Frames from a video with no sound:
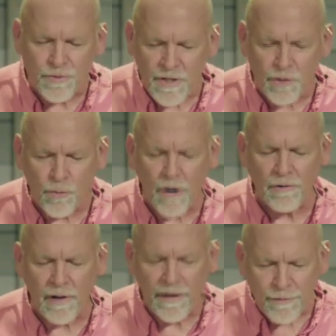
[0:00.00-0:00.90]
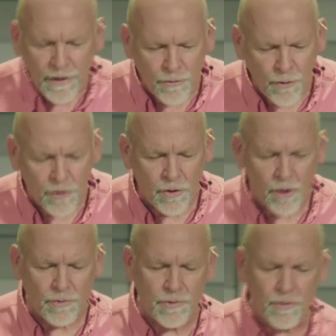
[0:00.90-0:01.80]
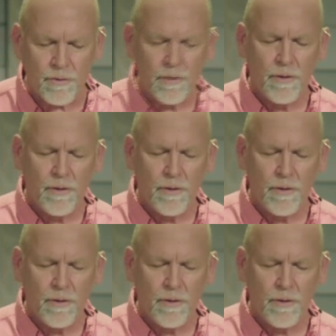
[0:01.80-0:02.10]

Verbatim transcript: into our life, into our culture.